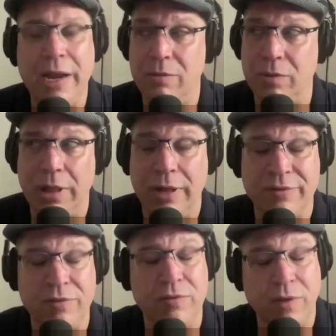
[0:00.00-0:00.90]
didn't realize
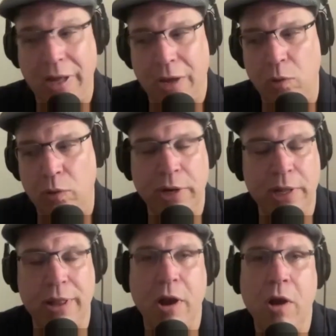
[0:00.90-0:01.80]
this until I got older,
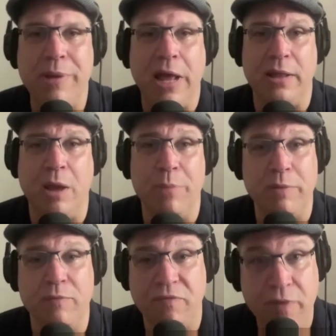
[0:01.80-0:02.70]
did therapy. I think I've
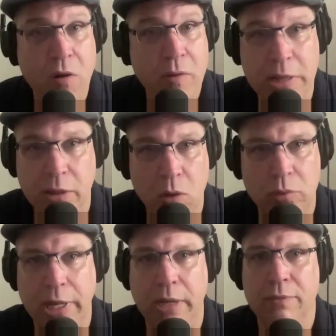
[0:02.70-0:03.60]
been very
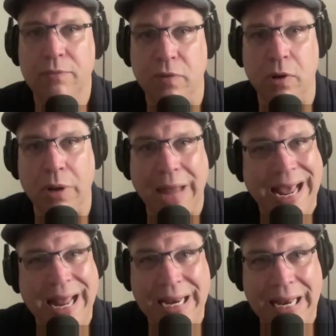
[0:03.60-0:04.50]
lonely for
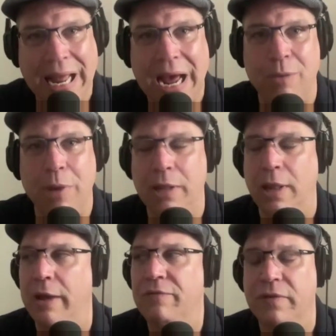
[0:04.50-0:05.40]
like a lot of my
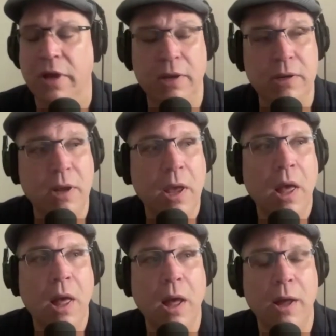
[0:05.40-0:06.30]
life. And
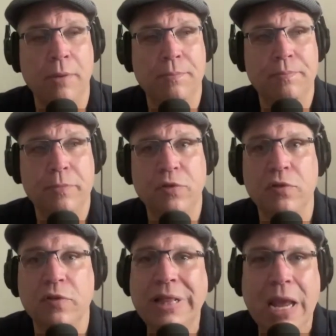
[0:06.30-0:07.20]
so
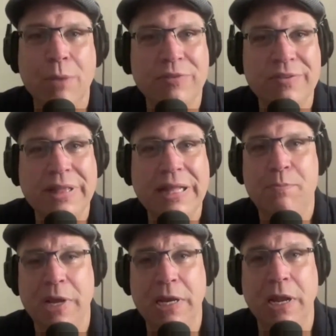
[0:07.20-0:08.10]
suddenly I'm
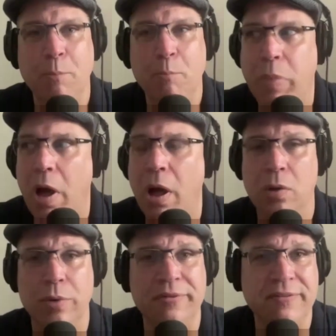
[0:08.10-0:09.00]
sleeping in a
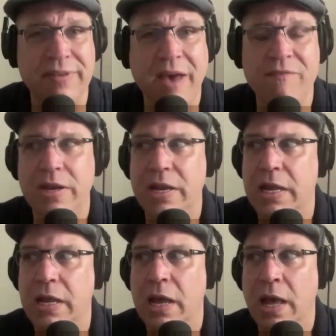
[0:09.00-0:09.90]
bunk with
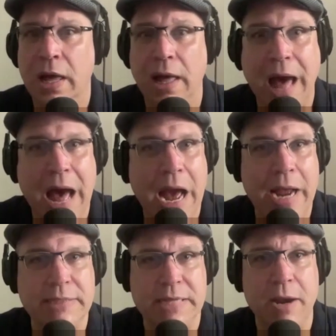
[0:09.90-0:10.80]
70
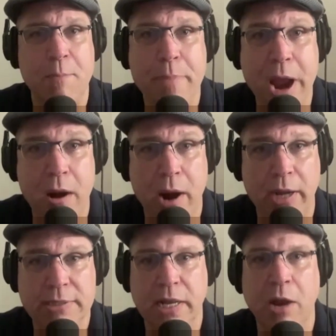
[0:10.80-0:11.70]
guys in a
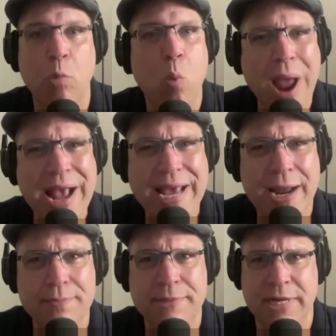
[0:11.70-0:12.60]
barracks and we're waking
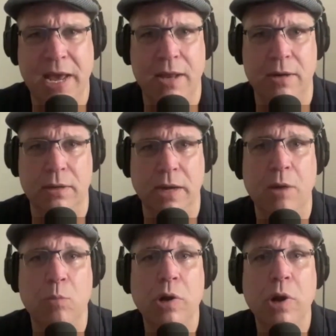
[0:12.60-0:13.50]
up together
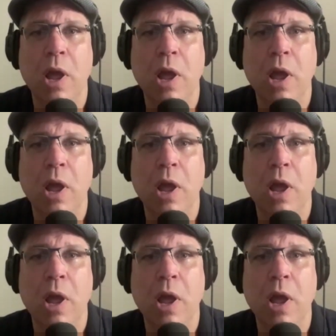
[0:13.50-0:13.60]
and we're